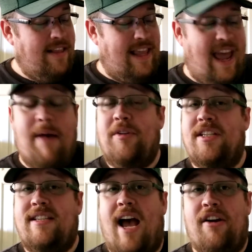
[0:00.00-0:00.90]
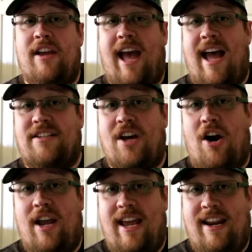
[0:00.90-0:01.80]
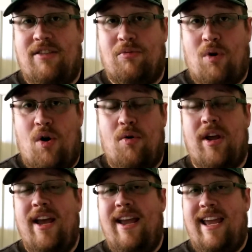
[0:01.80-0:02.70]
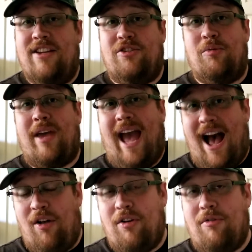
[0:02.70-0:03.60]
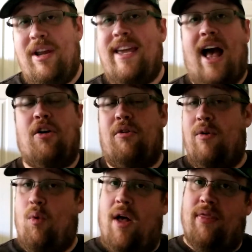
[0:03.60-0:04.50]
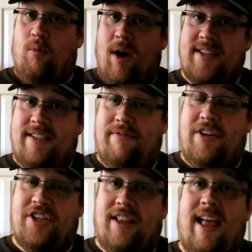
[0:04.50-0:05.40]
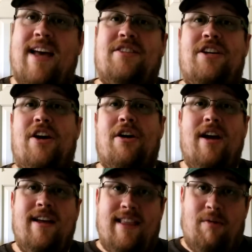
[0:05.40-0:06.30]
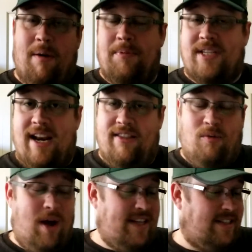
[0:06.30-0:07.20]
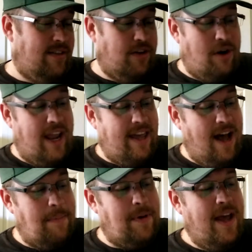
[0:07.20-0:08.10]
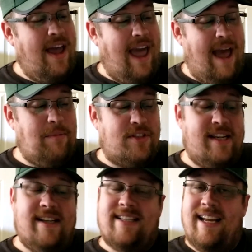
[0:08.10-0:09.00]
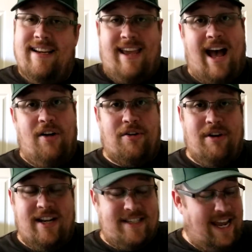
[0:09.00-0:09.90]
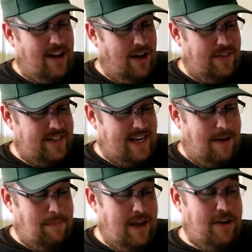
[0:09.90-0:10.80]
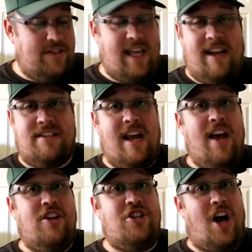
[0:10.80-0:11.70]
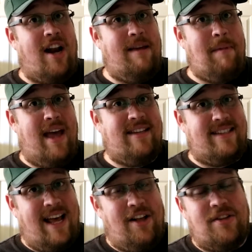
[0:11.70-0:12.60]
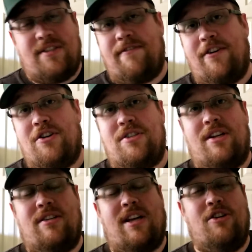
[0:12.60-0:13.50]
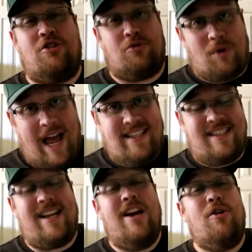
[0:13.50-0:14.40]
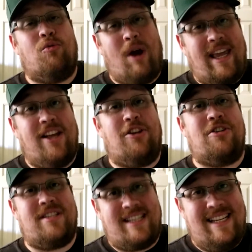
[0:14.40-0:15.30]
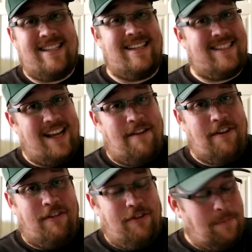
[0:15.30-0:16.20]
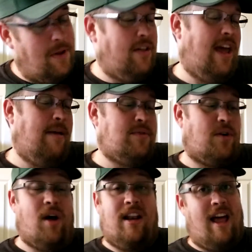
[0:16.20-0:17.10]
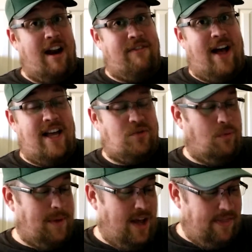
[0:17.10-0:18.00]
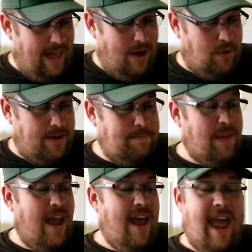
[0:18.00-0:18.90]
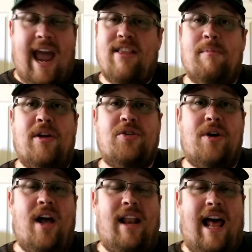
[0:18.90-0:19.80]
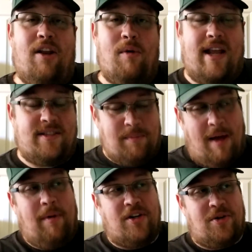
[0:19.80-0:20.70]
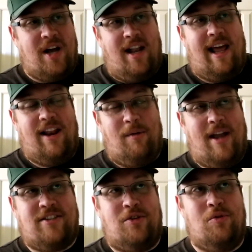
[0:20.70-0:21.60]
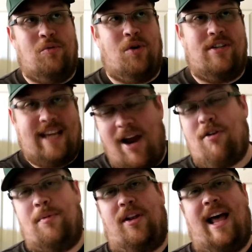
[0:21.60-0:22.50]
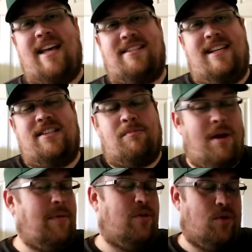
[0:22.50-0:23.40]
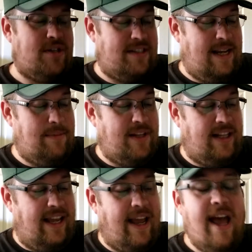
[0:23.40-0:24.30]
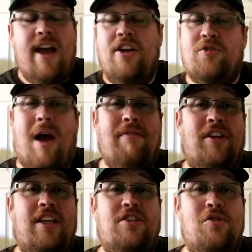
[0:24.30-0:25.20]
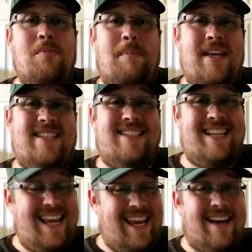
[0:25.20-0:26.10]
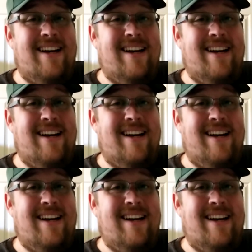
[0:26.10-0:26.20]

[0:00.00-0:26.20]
The Hamilton Tiger-Cats are hitting the road into Calgary. Calgary won the West Division last year. They represented the West in the Grey Cup. Hamilton is in Calgary to take on the Stampeders. That is Johnny Manziel's first dressed regular season C F L football game, so a lot of eyes will be on that one. And the Montreal Alouettes, my Montreal Alouettes, who were terrible last season, probably the worst team in the league, traveling to B C